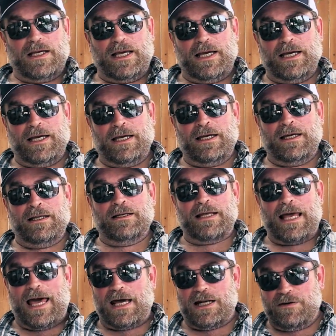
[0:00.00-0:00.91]

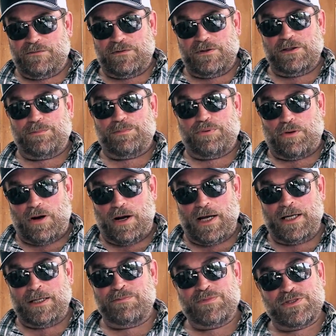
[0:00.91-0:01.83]
and out of the
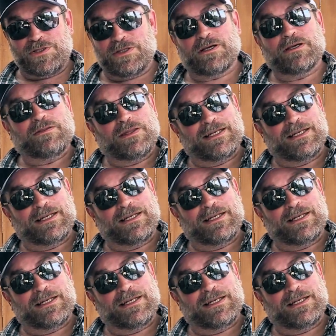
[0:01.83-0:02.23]
primes,